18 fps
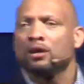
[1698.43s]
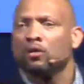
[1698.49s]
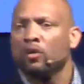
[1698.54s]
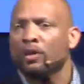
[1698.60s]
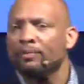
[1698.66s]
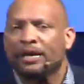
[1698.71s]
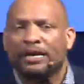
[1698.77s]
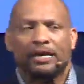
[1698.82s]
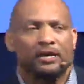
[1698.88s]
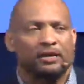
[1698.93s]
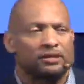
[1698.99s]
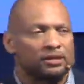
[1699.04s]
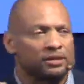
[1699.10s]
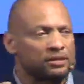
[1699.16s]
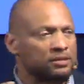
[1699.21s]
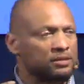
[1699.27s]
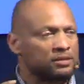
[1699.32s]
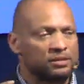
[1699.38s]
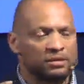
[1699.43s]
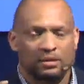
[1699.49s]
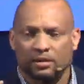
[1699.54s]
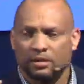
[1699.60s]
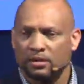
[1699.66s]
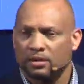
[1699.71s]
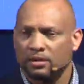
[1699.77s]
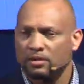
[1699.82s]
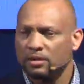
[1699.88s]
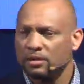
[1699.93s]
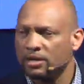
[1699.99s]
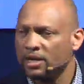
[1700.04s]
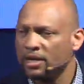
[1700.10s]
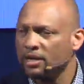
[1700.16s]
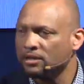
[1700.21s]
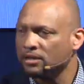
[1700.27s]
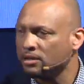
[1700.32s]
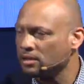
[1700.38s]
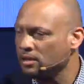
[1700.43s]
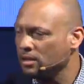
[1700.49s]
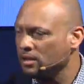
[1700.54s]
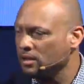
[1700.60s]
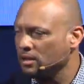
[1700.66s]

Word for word: What am I heathen? Heathen.